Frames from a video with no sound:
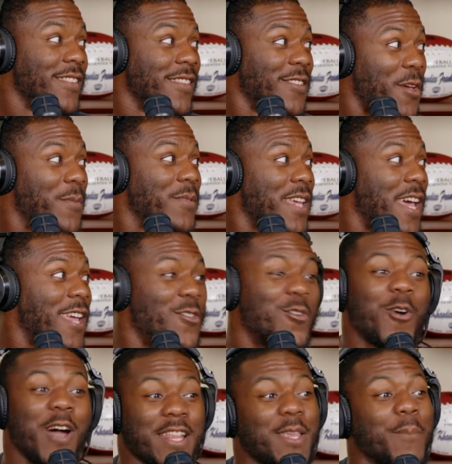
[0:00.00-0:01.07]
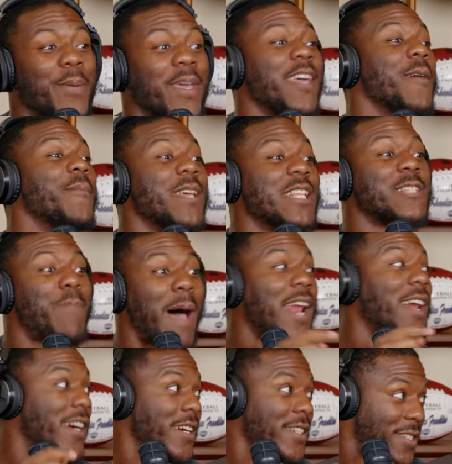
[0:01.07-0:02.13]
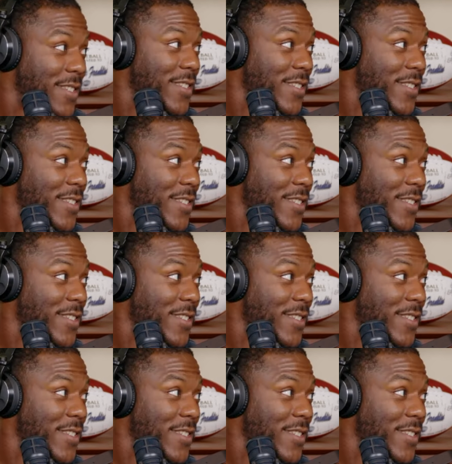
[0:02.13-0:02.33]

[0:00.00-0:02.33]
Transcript: You know what I'm saying? You had to beat him in spite of us.